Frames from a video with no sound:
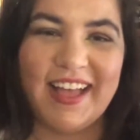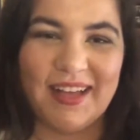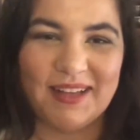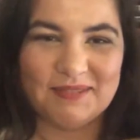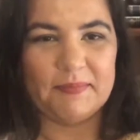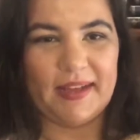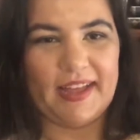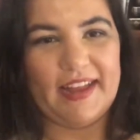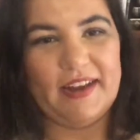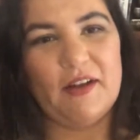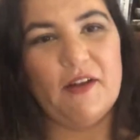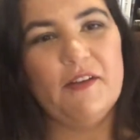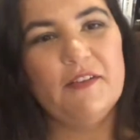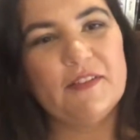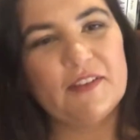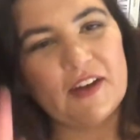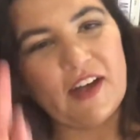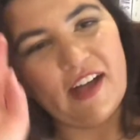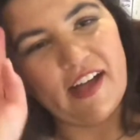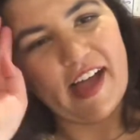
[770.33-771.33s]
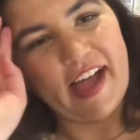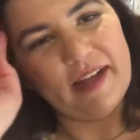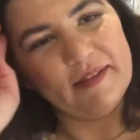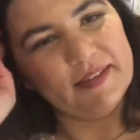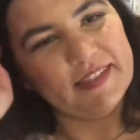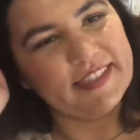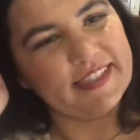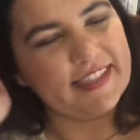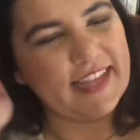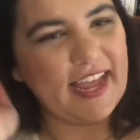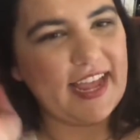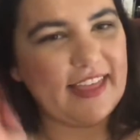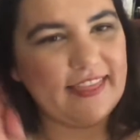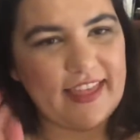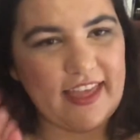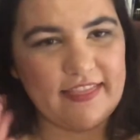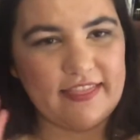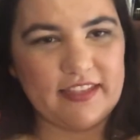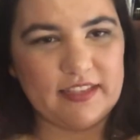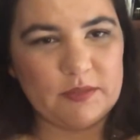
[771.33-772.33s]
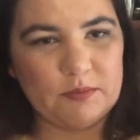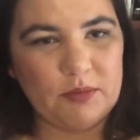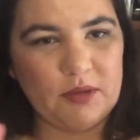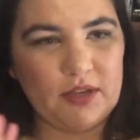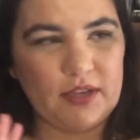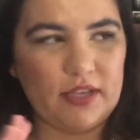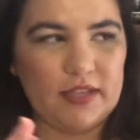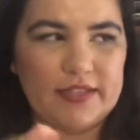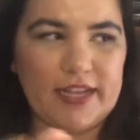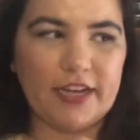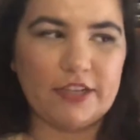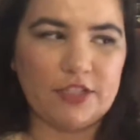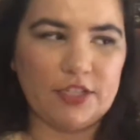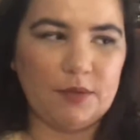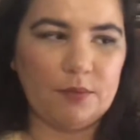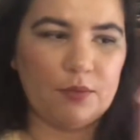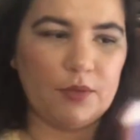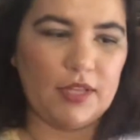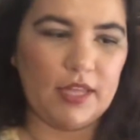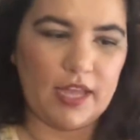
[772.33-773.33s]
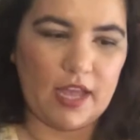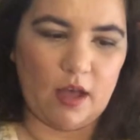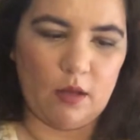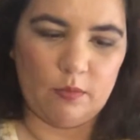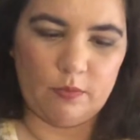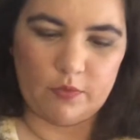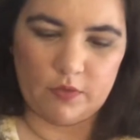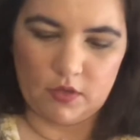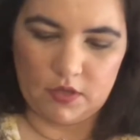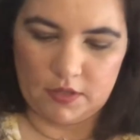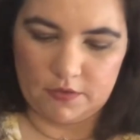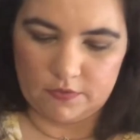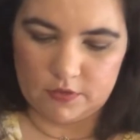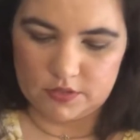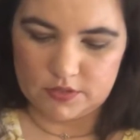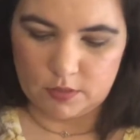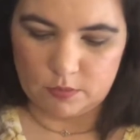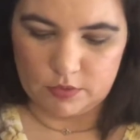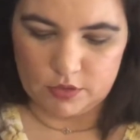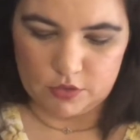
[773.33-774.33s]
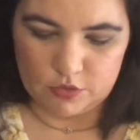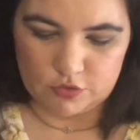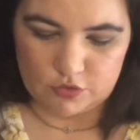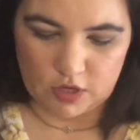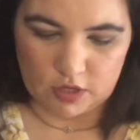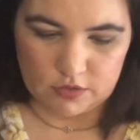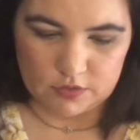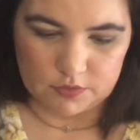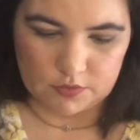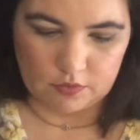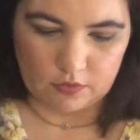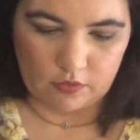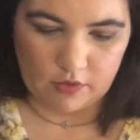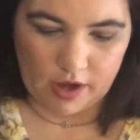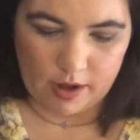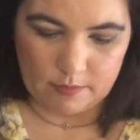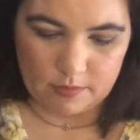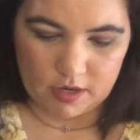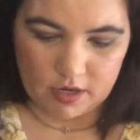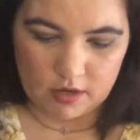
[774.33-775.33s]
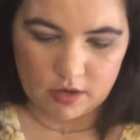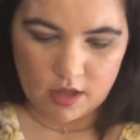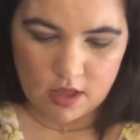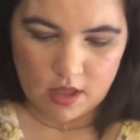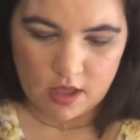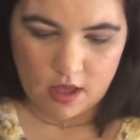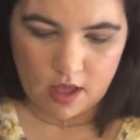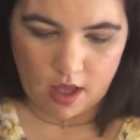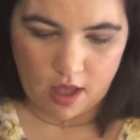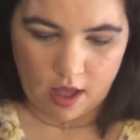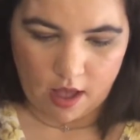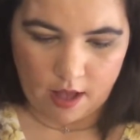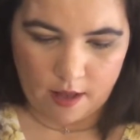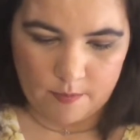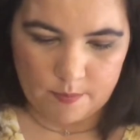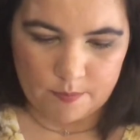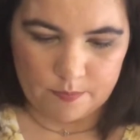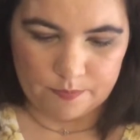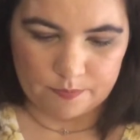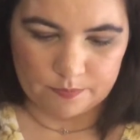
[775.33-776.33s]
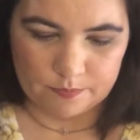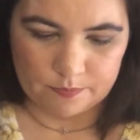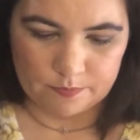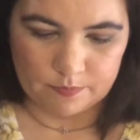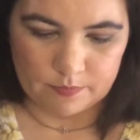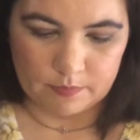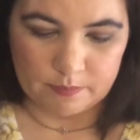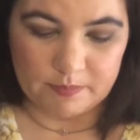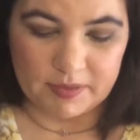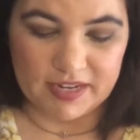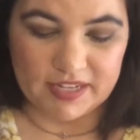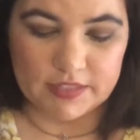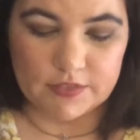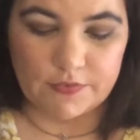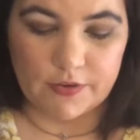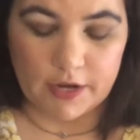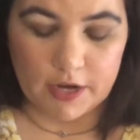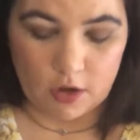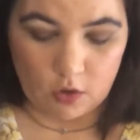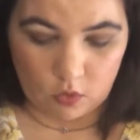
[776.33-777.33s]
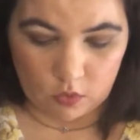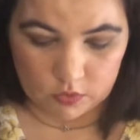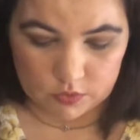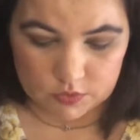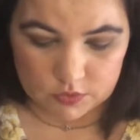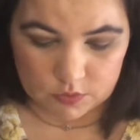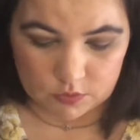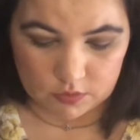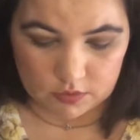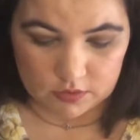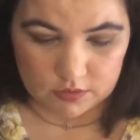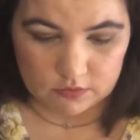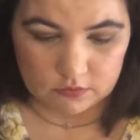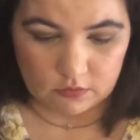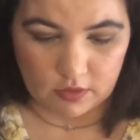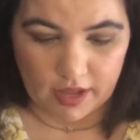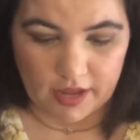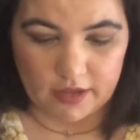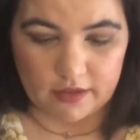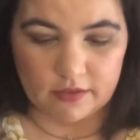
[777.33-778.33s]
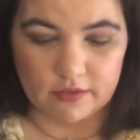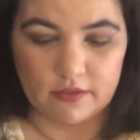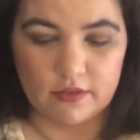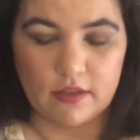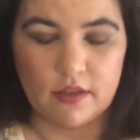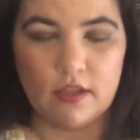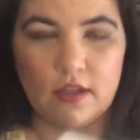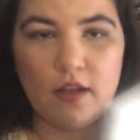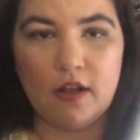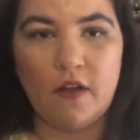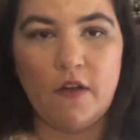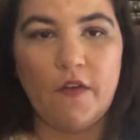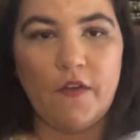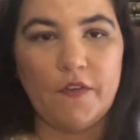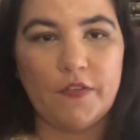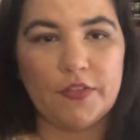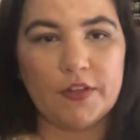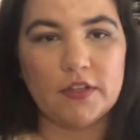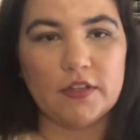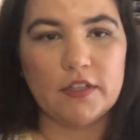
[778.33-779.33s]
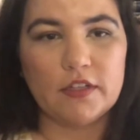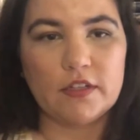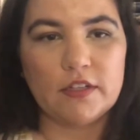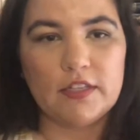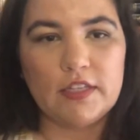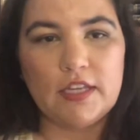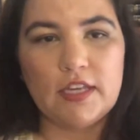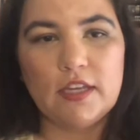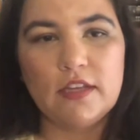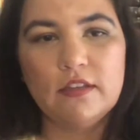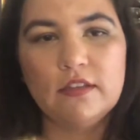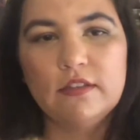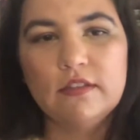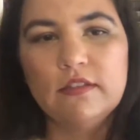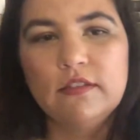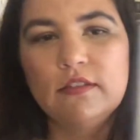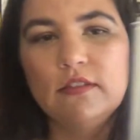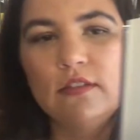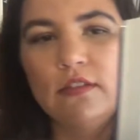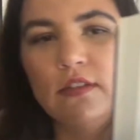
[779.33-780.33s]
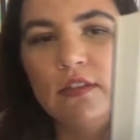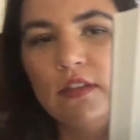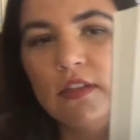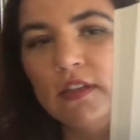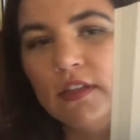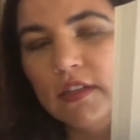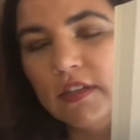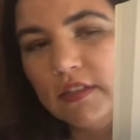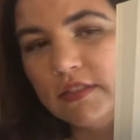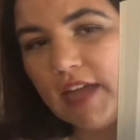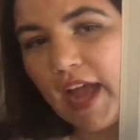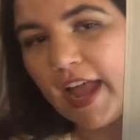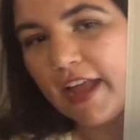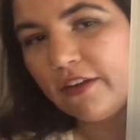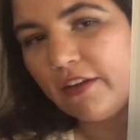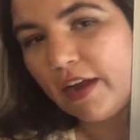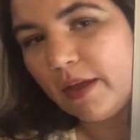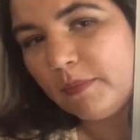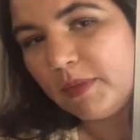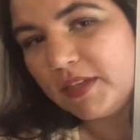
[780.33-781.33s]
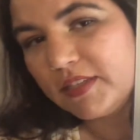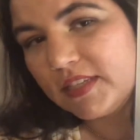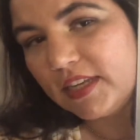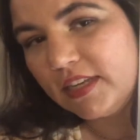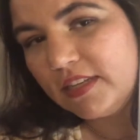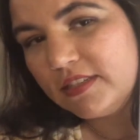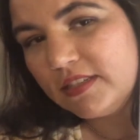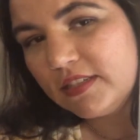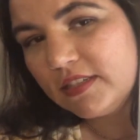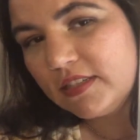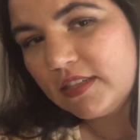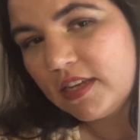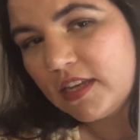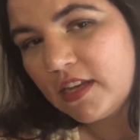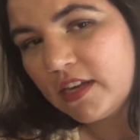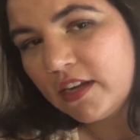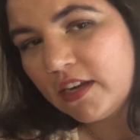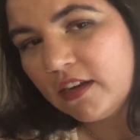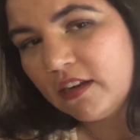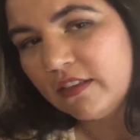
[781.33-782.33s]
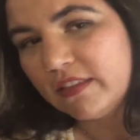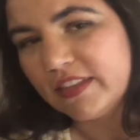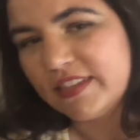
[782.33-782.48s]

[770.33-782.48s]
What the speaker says: But overall, I would say that this book is actually really helpful if you're someone who struggles with grammar. But it's very old school. Like, they're literally diagramming sentences in here.